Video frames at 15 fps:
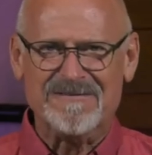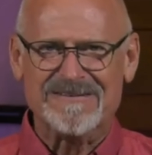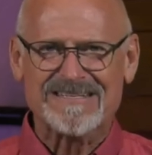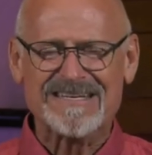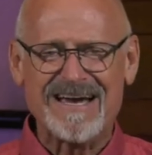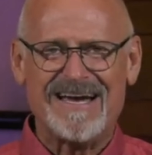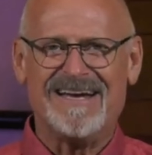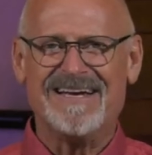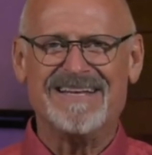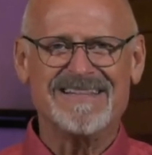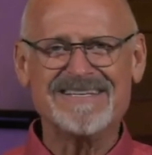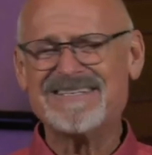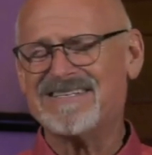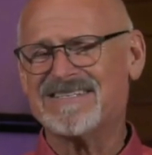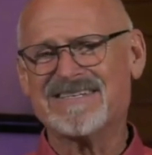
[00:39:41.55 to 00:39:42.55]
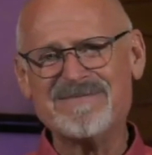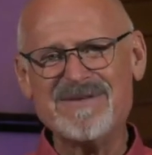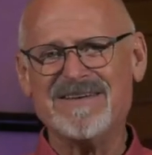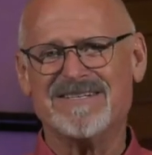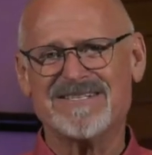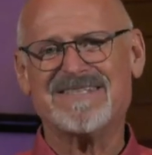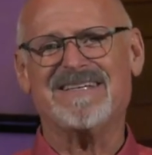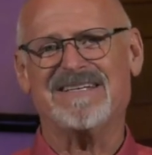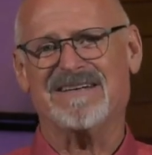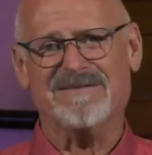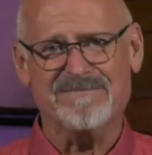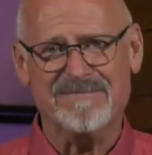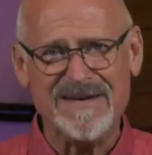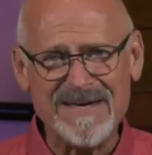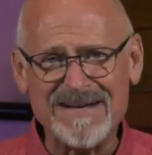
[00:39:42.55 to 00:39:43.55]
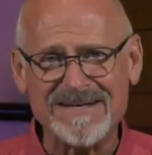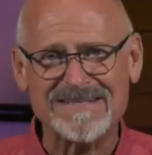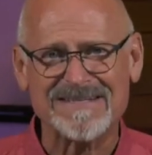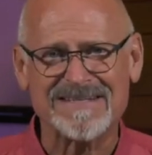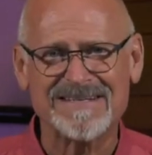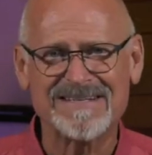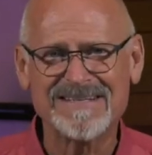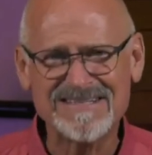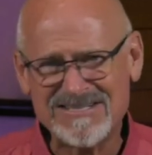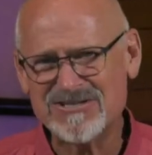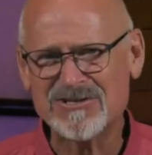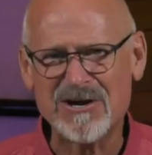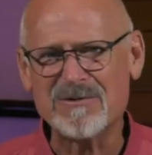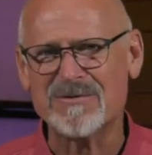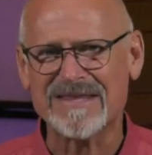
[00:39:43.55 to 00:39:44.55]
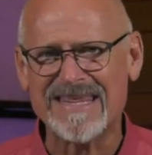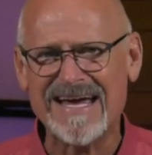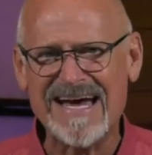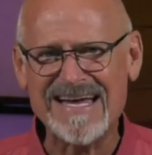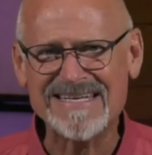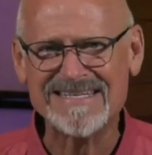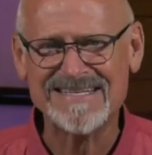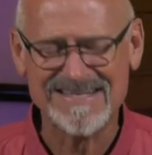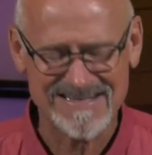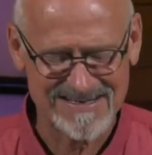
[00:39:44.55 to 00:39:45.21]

Some of you just need to admit it. Let's start with that.